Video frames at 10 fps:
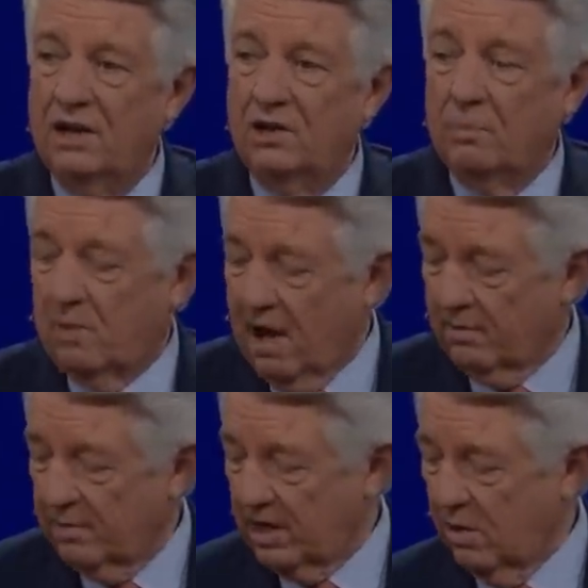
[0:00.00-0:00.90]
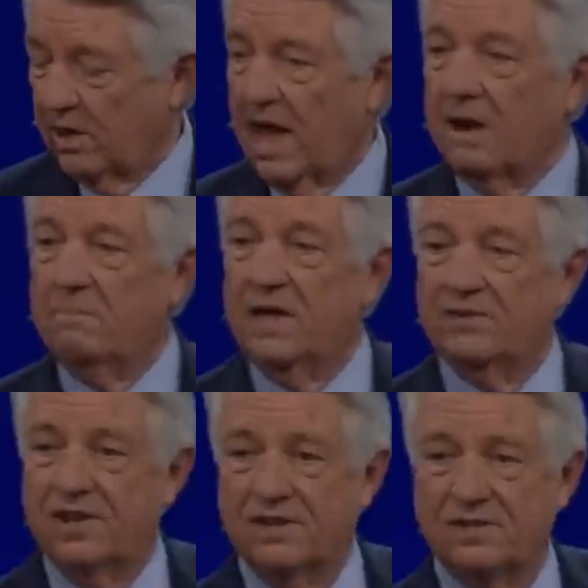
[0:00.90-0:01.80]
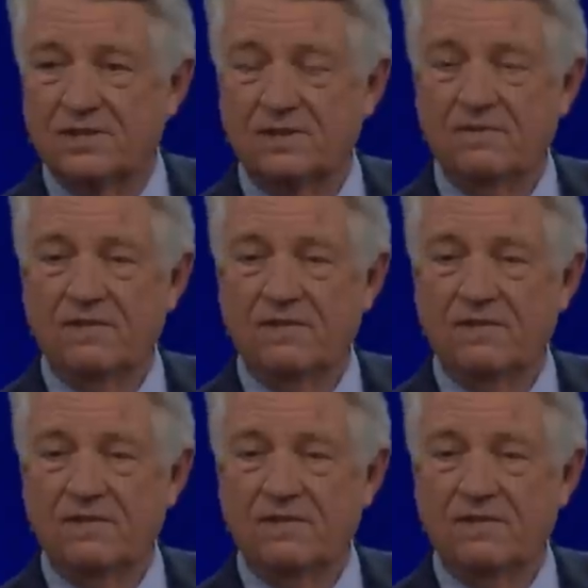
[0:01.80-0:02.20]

you're probably going out of business.